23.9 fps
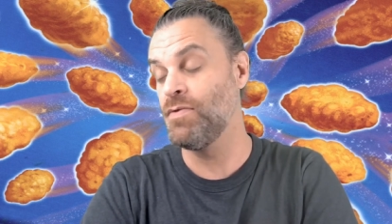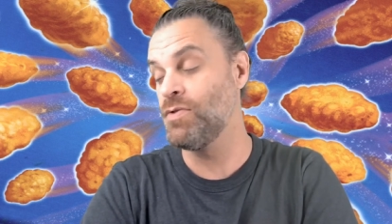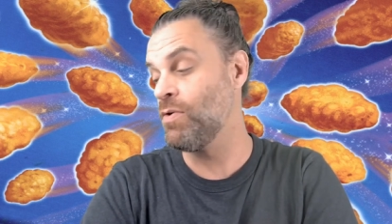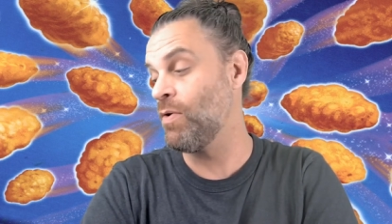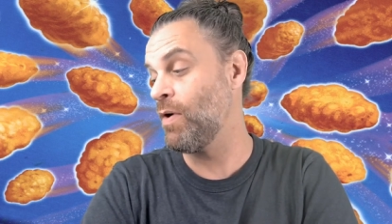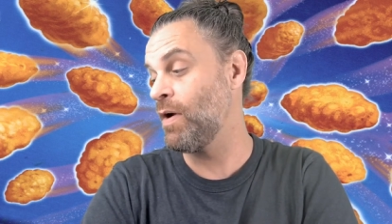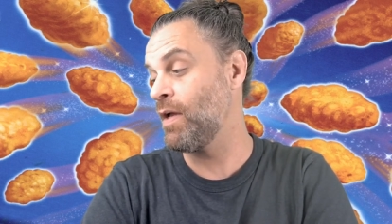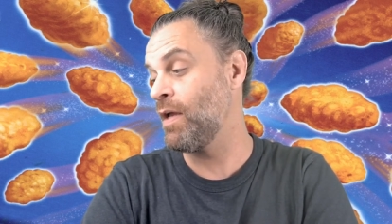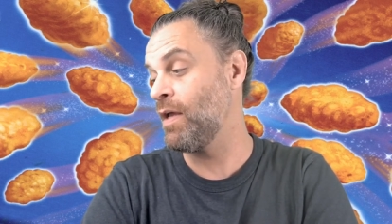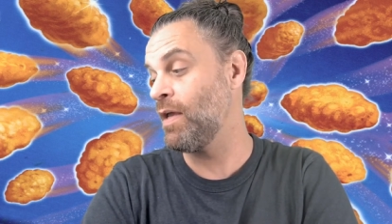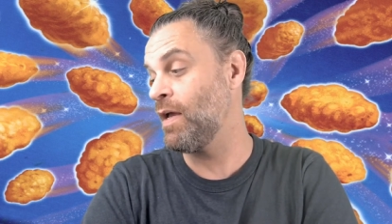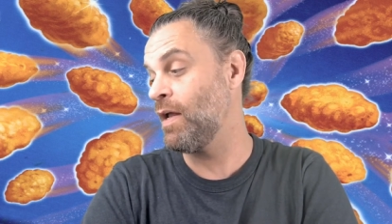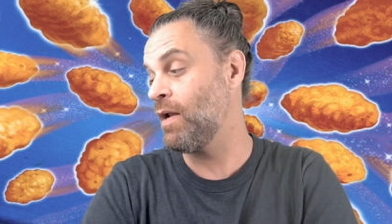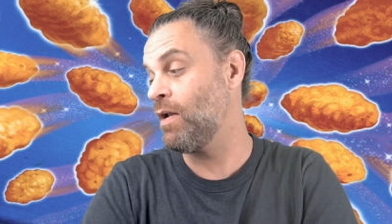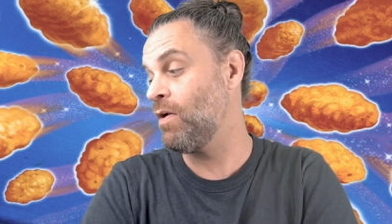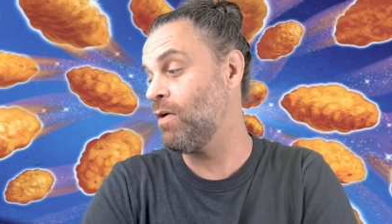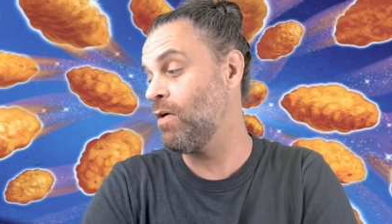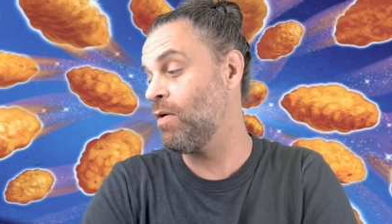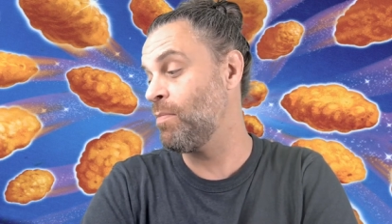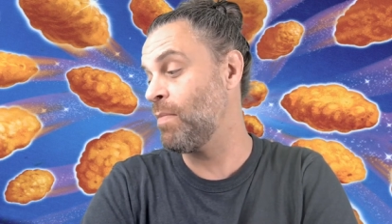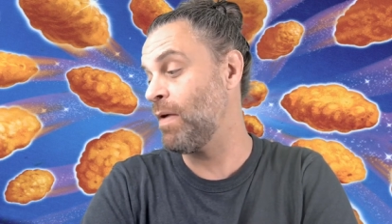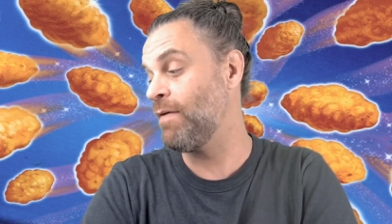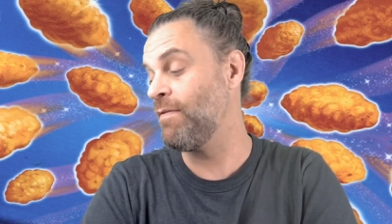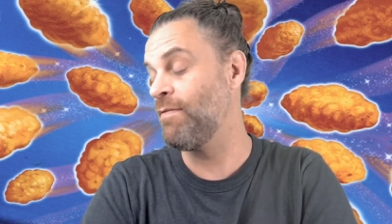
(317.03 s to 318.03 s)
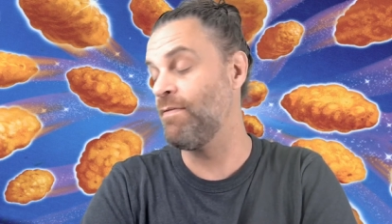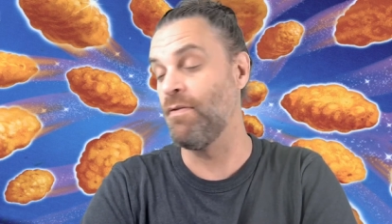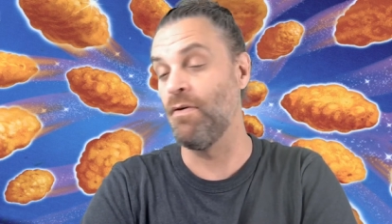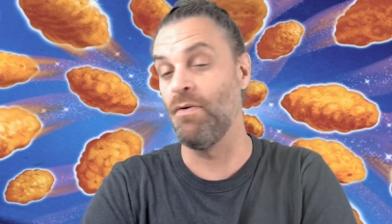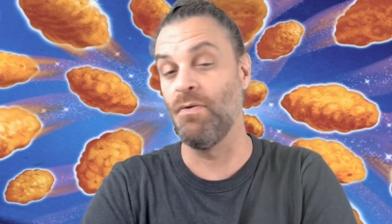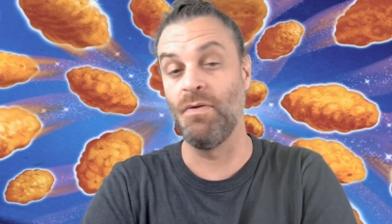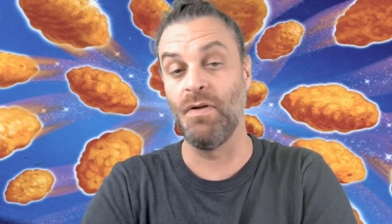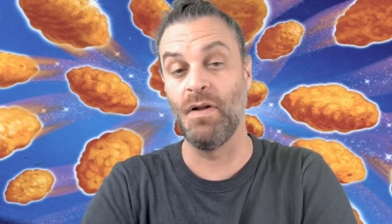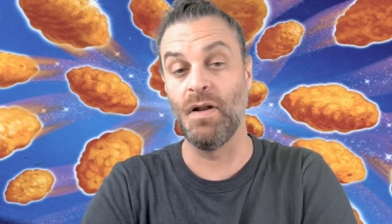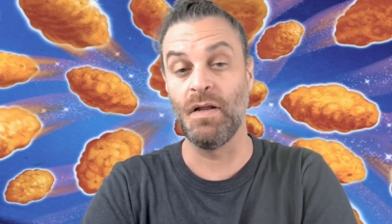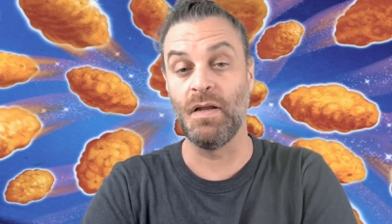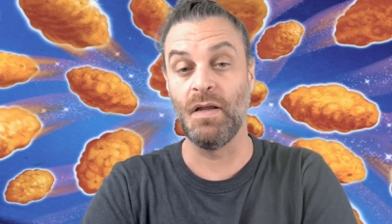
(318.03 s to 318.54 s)
so I can get it on my
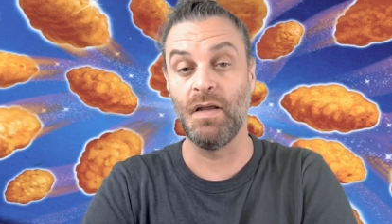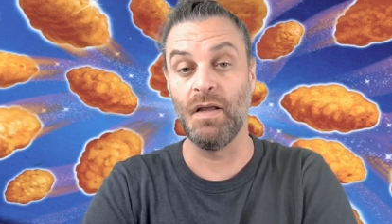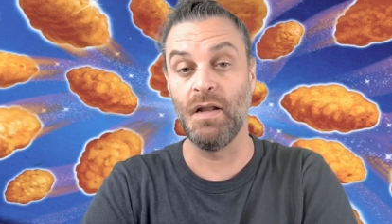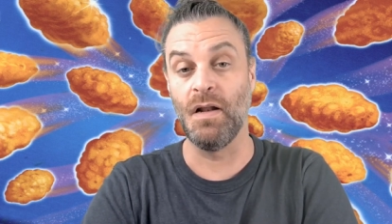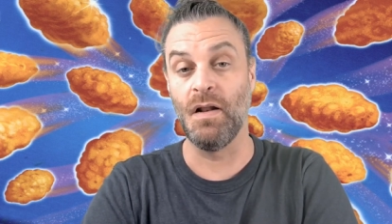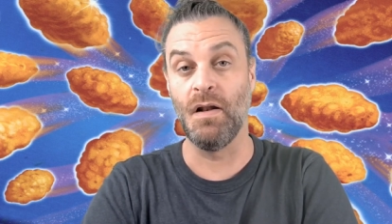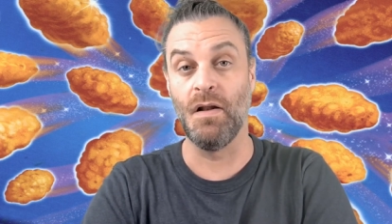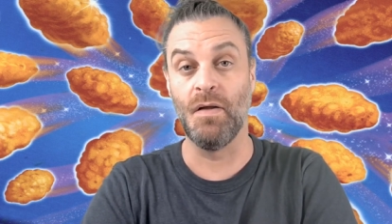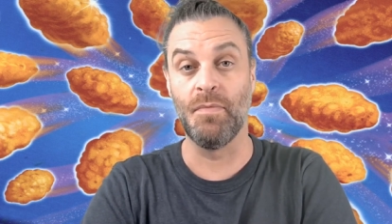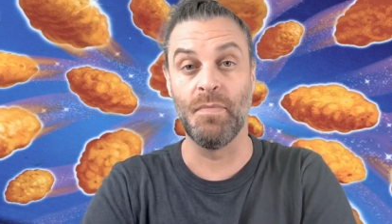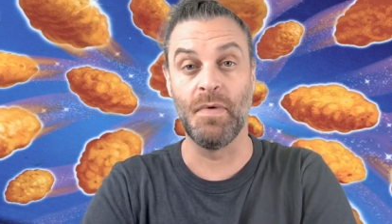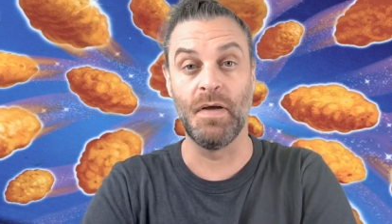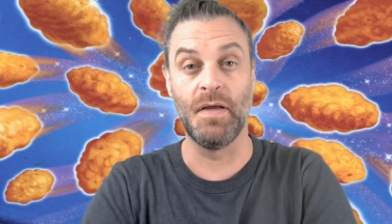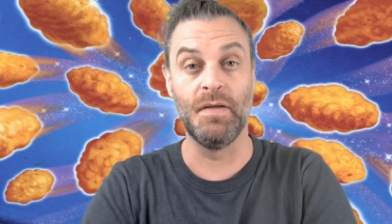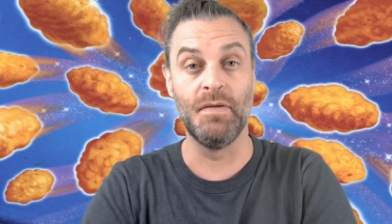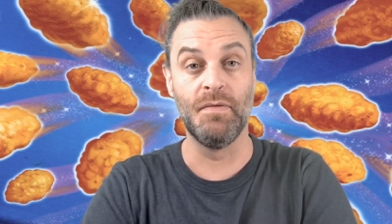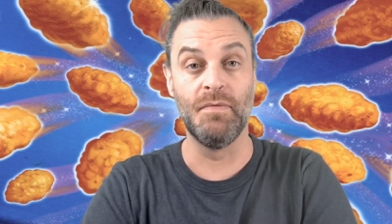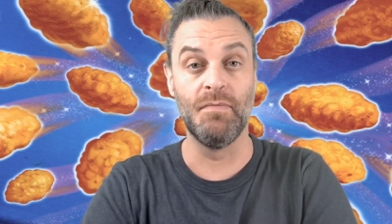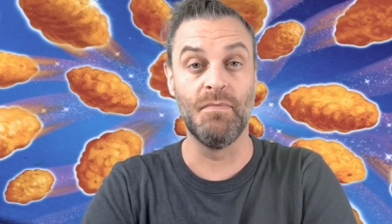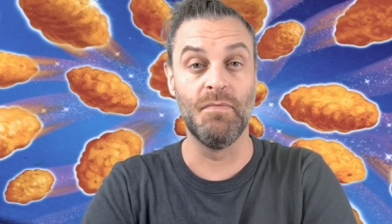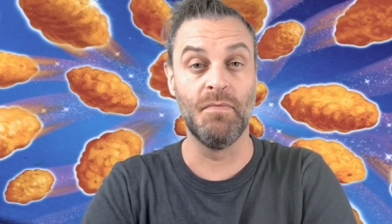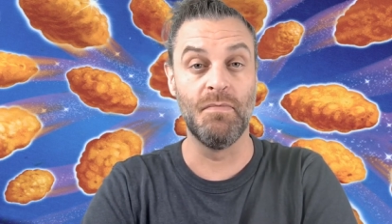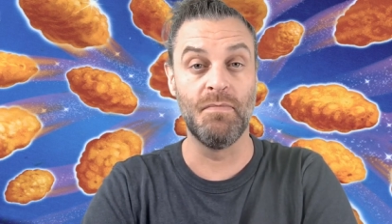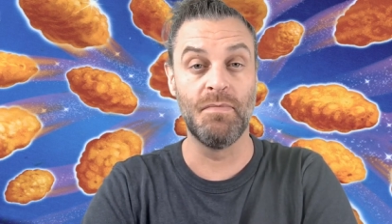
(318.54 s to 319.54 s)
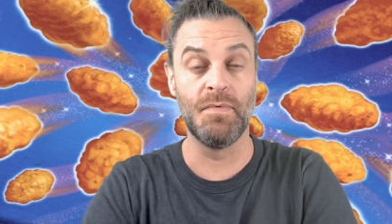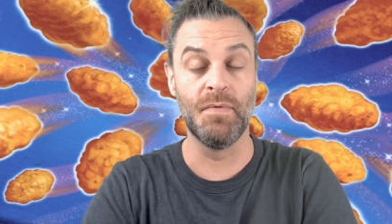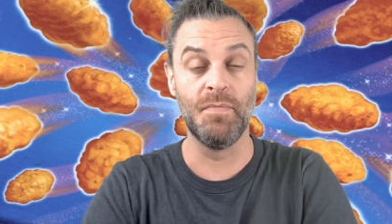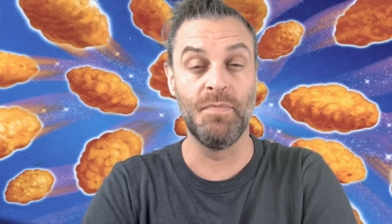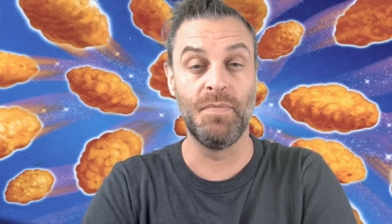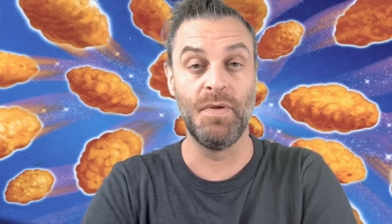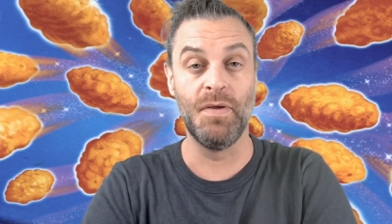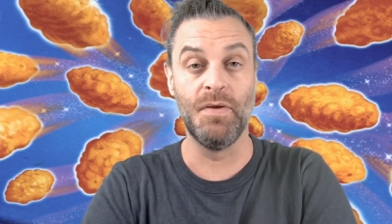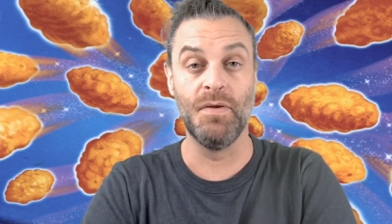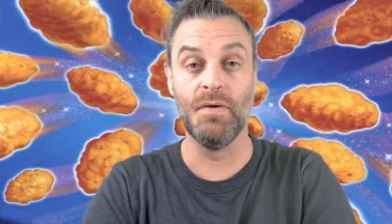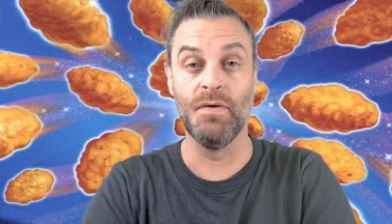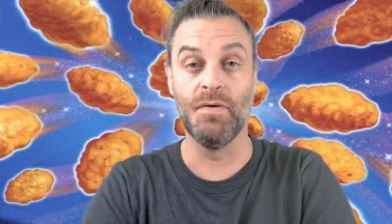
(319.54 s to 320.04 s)
phone and I can get it on my
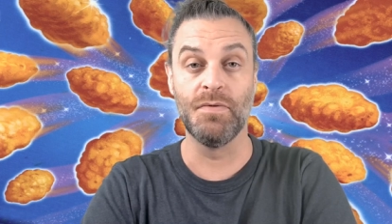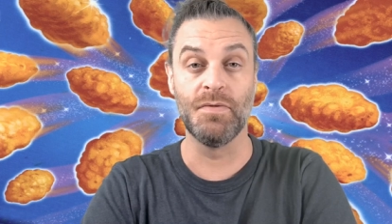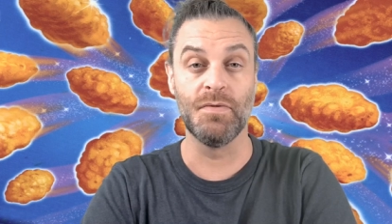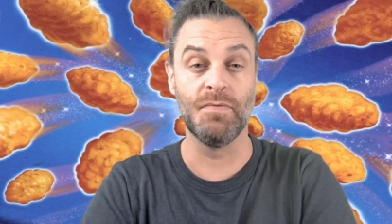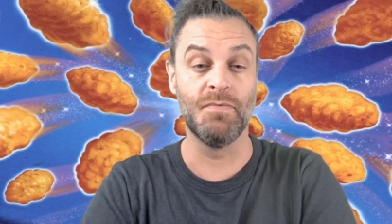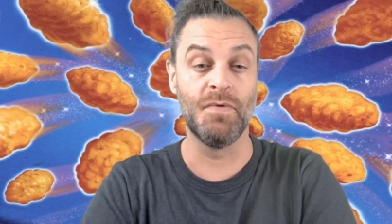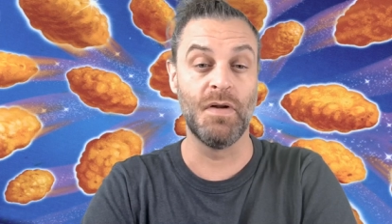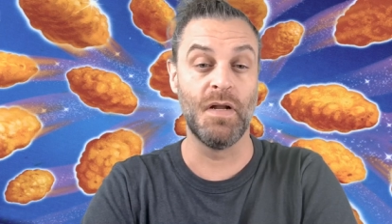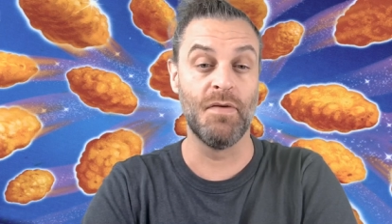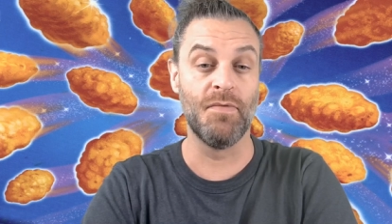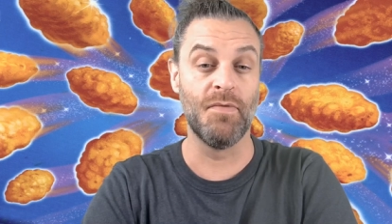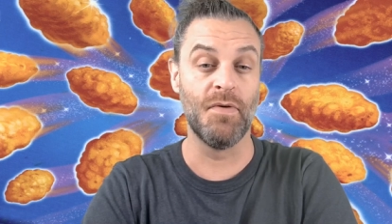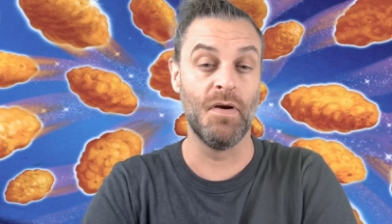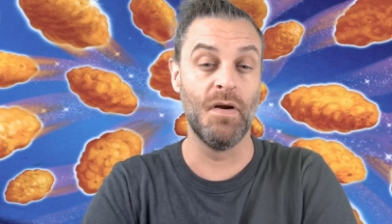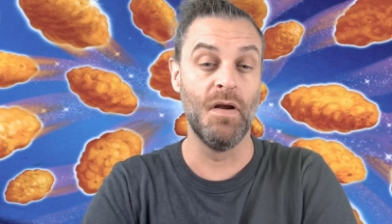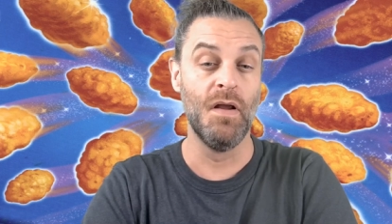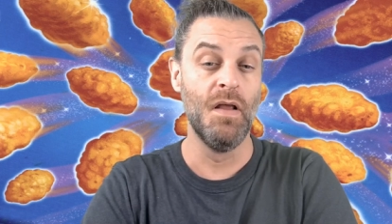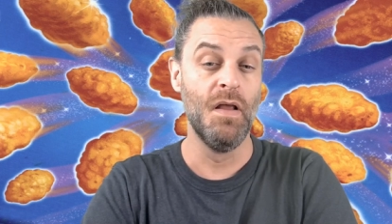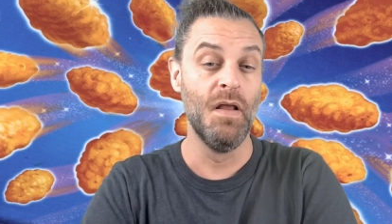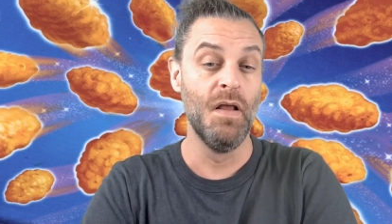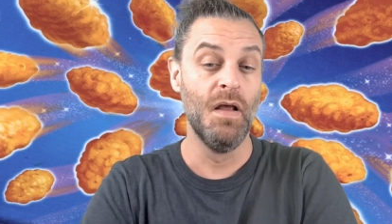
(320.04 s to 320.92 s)
computers or whatever.